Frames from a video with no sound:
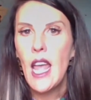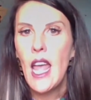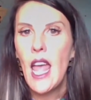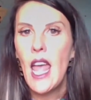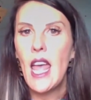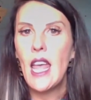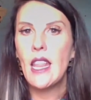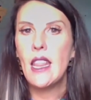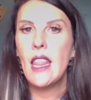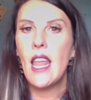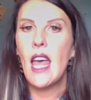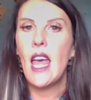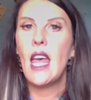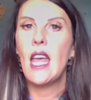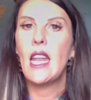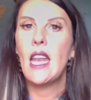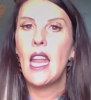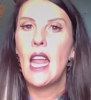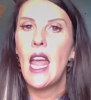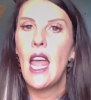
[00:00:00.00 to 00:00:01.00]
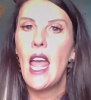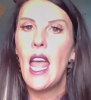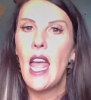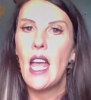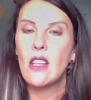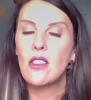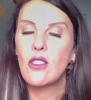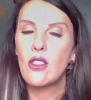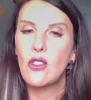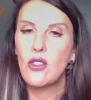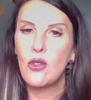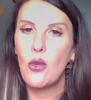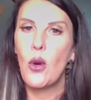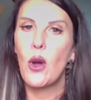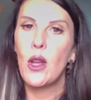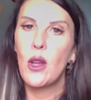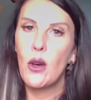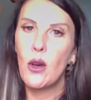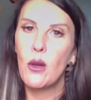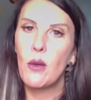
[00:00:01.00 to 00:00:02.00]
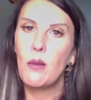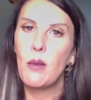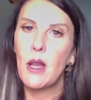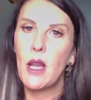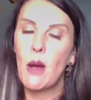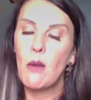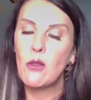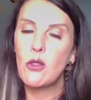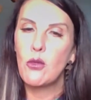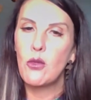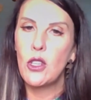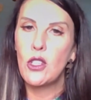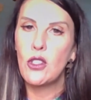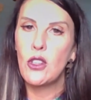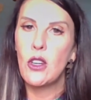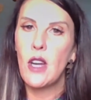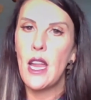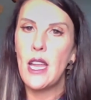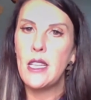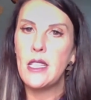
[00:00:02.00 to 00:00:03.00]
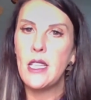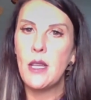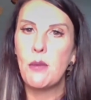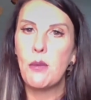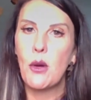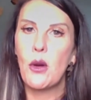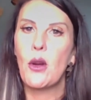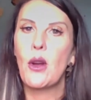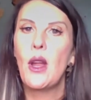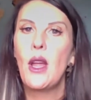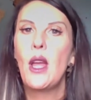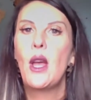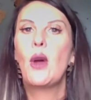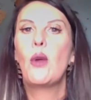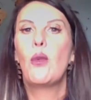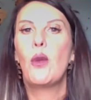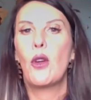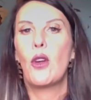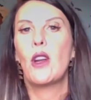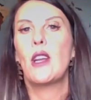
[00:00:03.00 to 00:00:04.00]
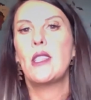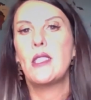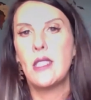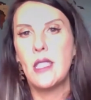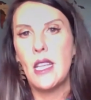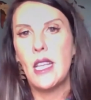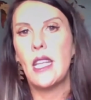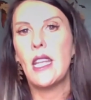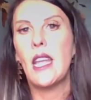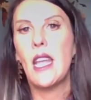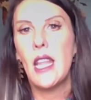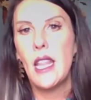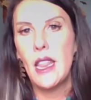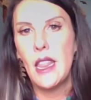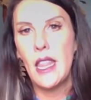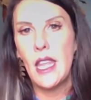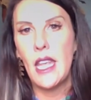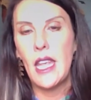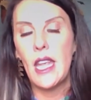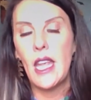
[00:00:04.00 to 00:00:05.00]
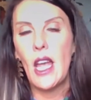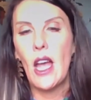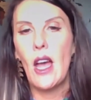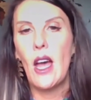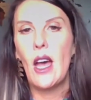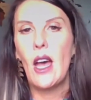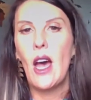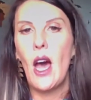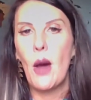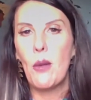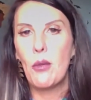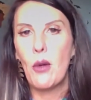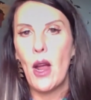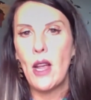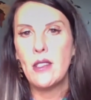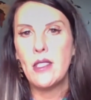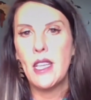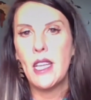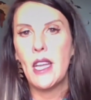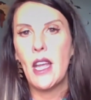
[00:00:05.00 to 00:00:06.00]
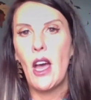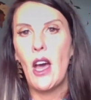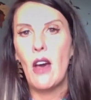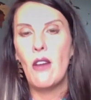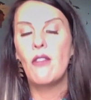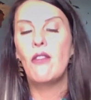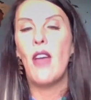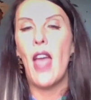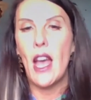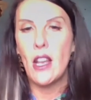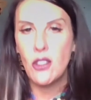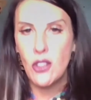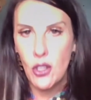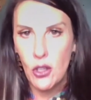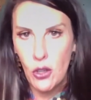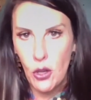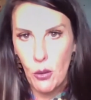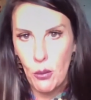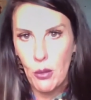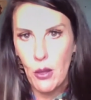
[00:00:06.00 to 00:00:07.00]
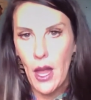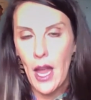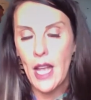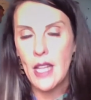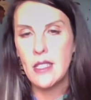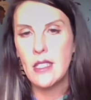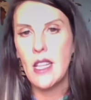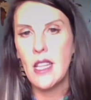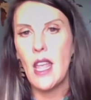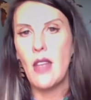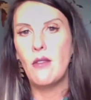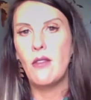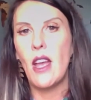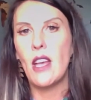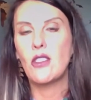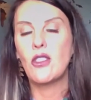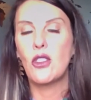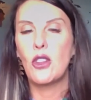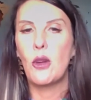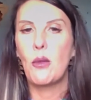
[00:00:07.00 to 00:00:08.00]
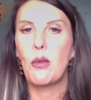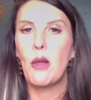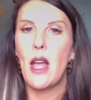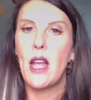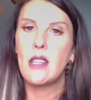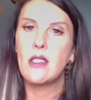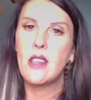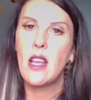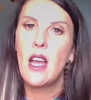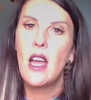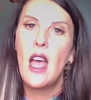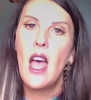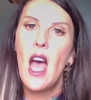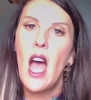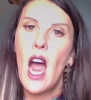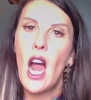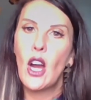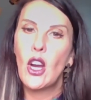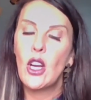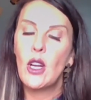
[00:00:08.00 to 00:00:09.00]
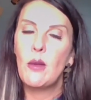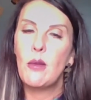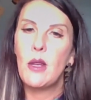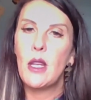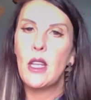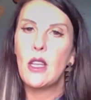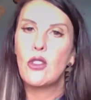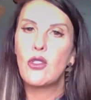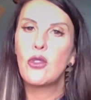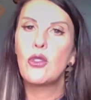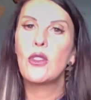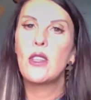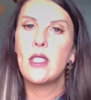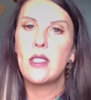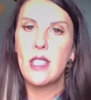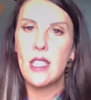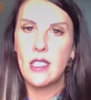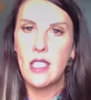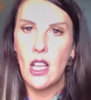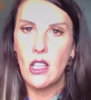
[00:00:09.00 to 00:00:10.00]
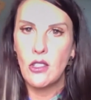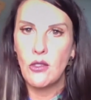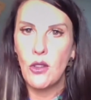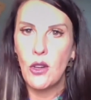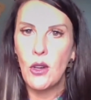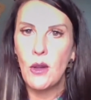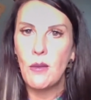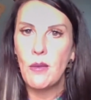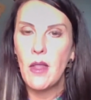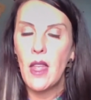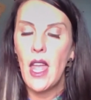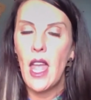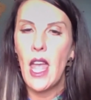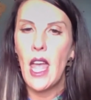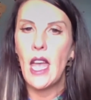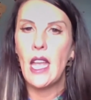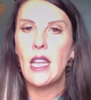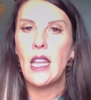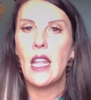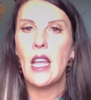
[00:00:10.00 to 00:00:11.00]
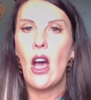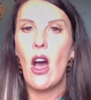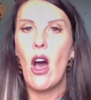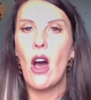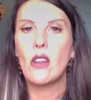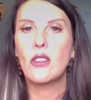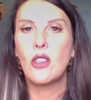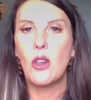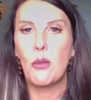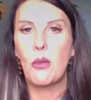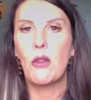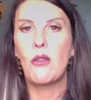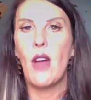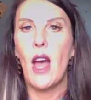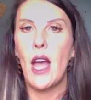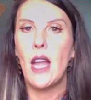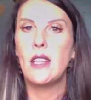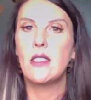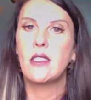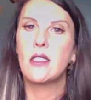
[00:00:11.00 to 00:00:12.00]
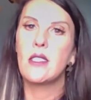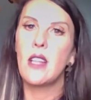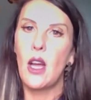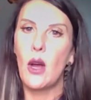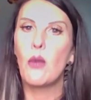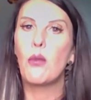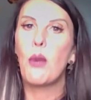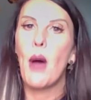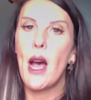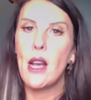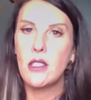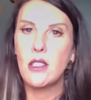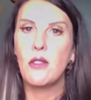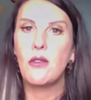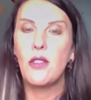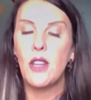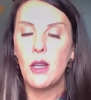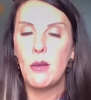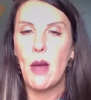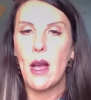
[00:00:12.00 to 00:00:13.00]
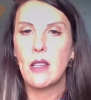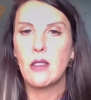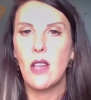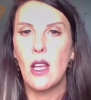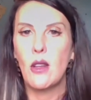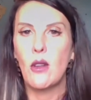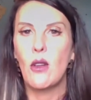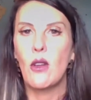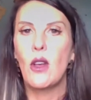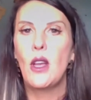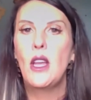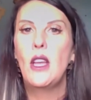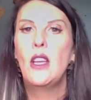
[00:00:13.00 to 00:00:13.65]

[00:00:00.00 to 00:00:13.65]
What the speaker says: And then as the soil becomes richer and deeper, we're going to see the uprising of vascular plants. And vascular plants are going to be truly successful and also provides a positive feedback cycle.